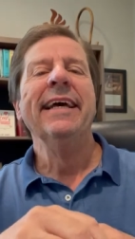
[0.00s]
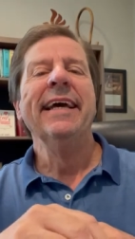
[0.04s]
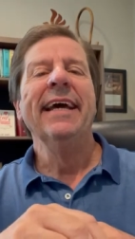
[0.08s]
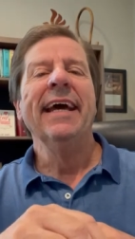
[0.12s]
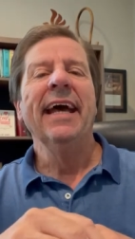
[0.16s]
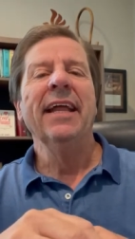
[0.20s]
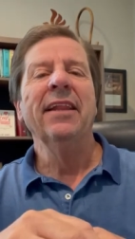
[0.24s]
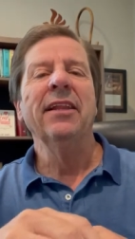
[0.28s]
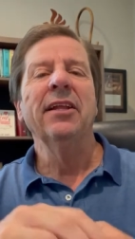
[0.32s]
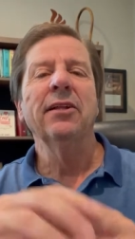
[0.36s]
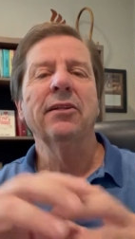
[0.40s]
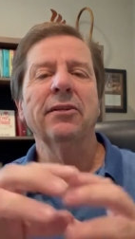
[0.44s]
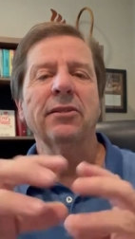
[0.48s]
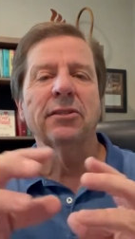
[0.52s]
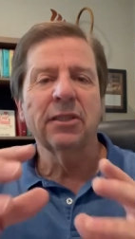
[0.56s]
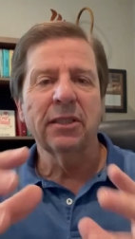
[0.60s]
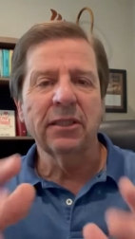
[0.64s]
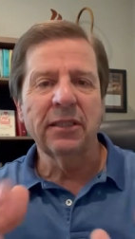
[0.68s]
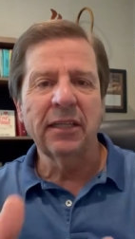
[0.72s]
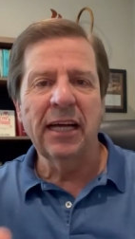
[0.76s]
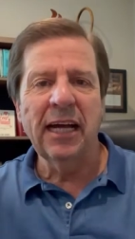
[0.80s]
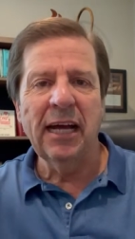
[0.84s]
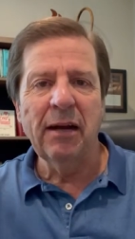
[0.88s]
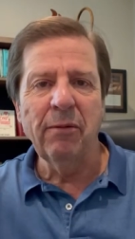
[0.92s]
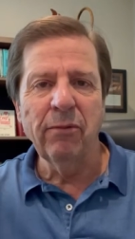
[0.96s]
and then there's a
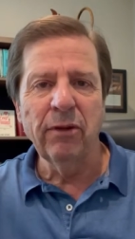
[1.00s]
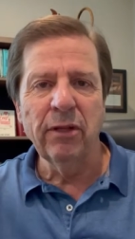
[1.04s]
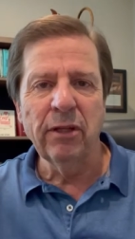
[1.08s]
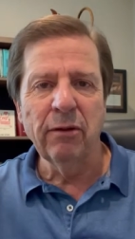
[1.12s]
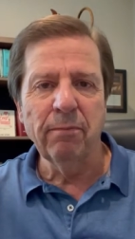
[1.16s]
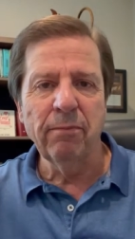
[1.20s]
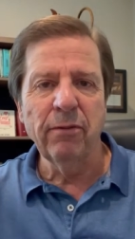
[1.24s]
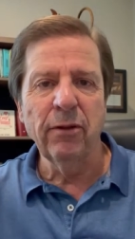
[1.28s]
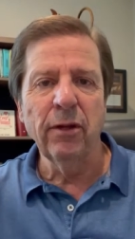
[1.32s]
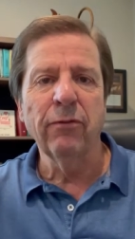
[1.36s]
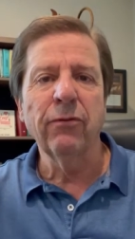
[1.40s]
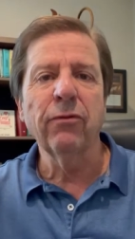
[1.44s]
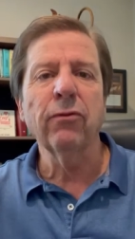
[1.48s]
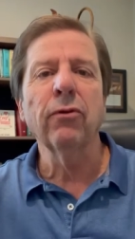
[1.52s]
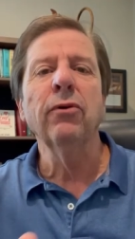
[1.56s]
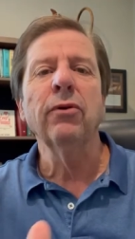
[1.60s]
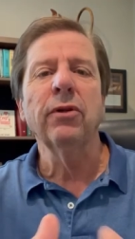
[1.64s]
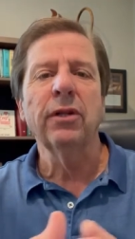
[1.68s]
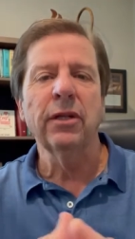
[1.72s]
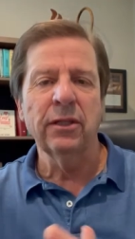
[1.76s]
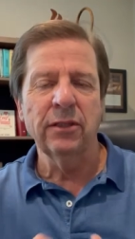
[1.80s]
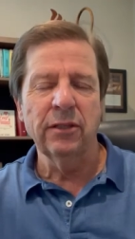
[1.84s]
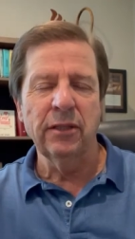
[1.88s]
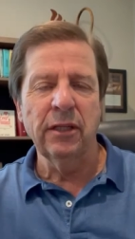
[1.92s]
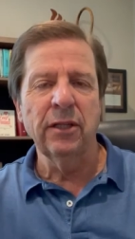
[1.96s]
time when the, the fruit
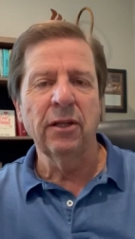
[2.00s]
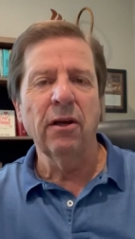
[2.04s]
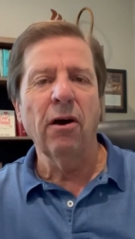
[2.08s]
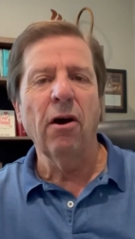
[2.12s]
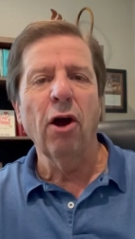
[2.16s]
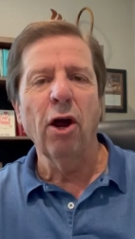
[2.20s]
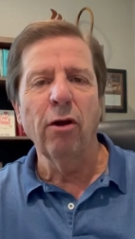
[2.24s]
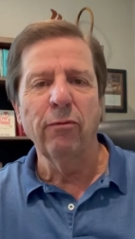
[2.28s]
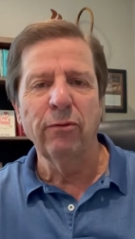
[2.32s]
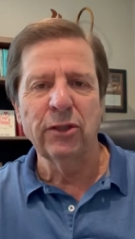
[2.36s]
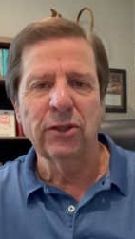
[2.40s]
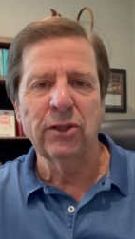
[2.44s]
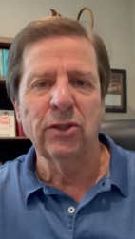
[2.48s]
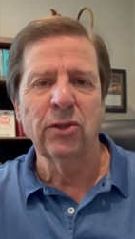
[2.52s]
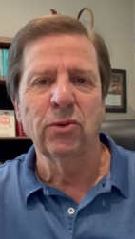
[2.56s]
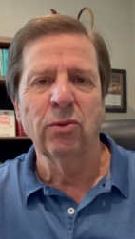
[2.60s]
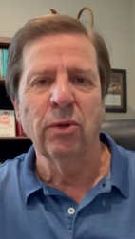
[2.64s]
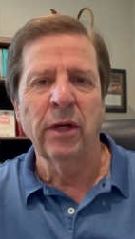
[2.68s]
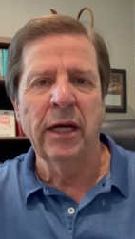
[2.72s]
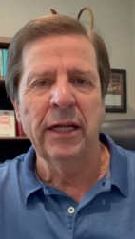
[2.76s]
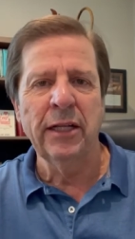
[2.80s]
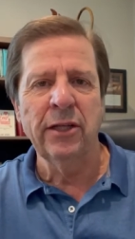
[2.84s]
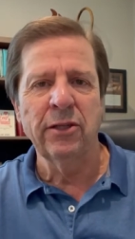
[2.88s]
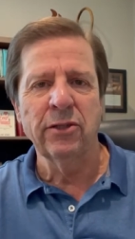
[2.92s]
is, and the harvest is ready.